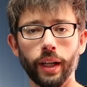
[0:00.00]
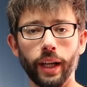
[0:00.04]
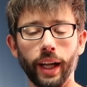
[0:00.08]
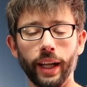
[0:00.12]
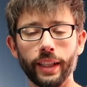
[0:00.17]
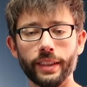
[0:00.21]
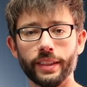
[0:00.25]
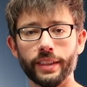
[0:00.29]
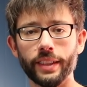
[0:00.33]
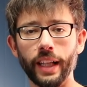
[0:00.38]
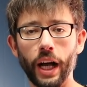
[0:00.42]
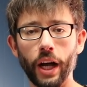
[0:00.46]

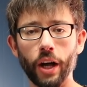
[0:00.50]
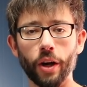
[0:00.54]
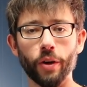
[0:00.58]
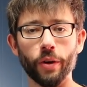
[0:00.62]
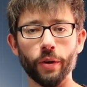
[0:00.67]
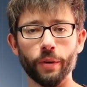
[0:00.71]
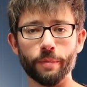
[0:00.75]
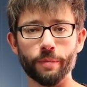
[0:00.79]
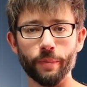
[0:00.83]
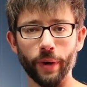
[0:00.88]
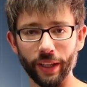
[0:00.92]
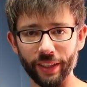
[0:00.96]
it's
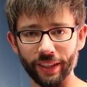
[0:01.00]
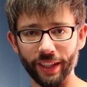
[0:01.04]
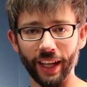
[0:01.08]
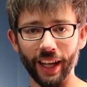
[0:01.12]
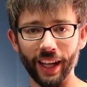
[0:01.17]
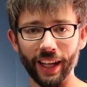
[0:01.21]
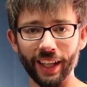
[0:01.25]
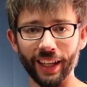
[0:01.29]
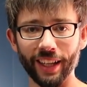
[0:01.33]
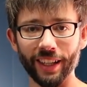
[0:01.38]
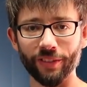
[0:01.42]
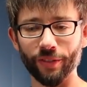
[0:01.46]
now
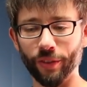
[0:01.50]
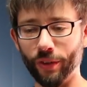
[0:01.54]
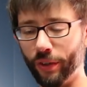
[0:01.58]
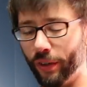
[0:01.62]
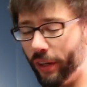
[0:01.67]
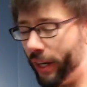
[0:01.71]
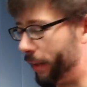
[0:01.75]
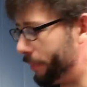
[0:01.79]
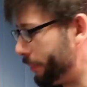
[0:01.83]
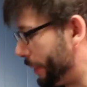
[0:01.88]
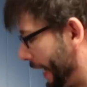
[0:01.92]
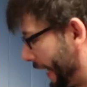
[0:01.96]
Monday
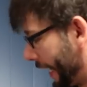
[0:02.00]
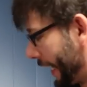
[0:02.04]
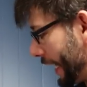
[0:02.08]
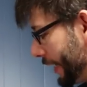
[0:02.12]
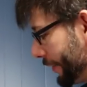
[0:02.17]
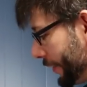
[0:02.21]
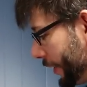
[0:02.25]
we're uh, packing